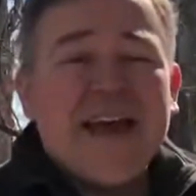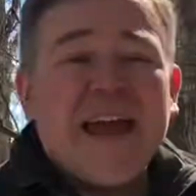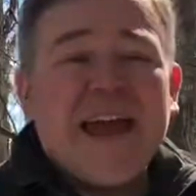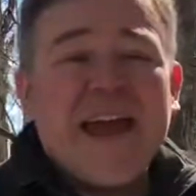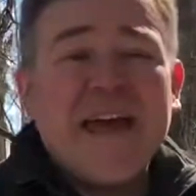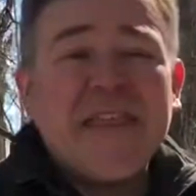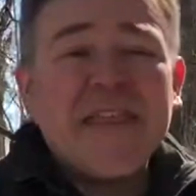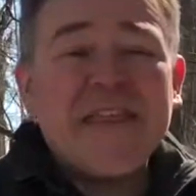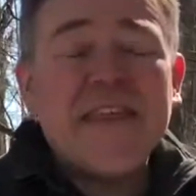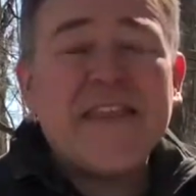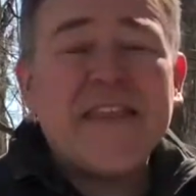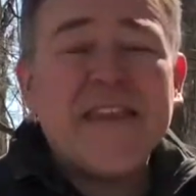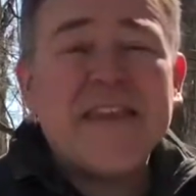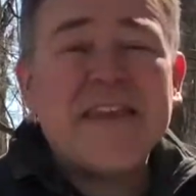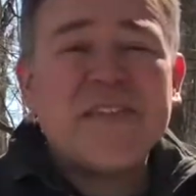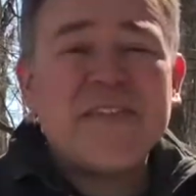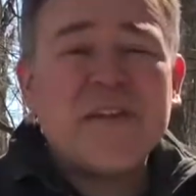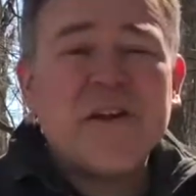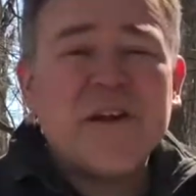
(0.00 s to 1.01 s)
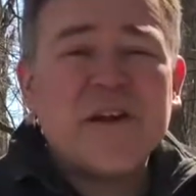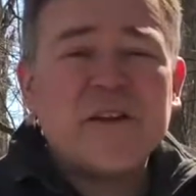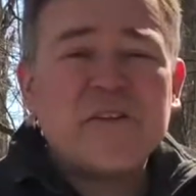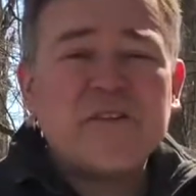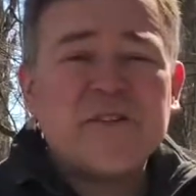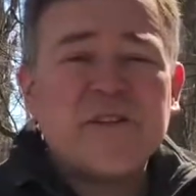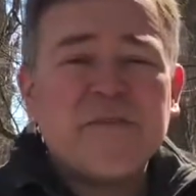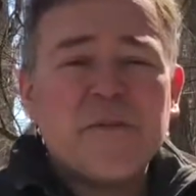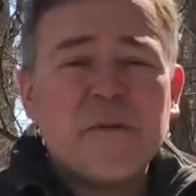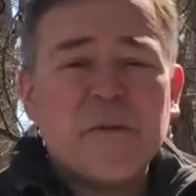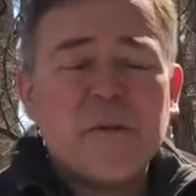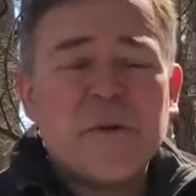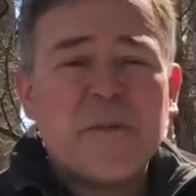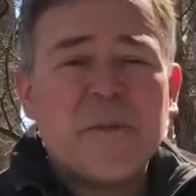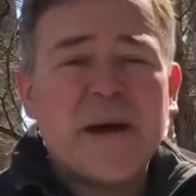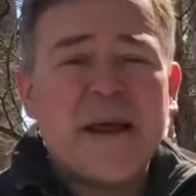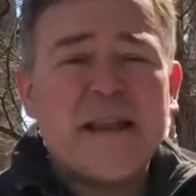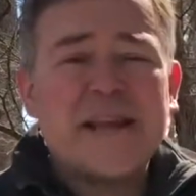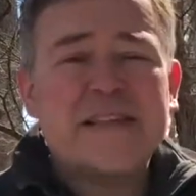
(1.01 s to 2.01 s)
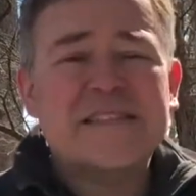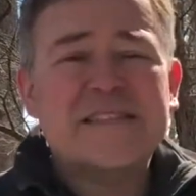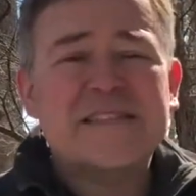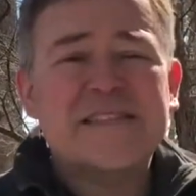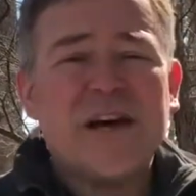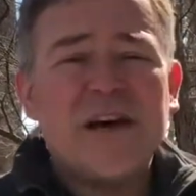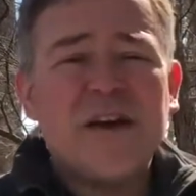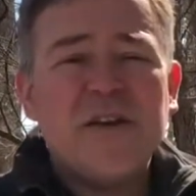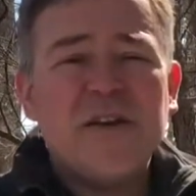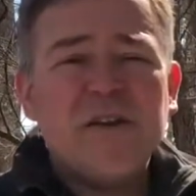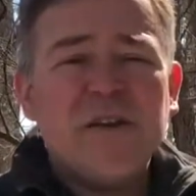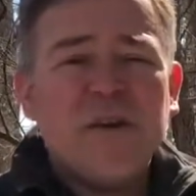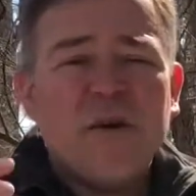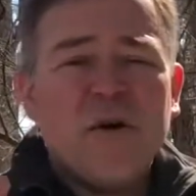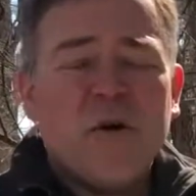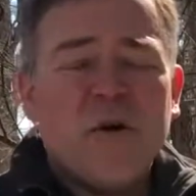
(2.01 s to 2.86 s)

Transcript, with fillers: And then they get their energy from combining sun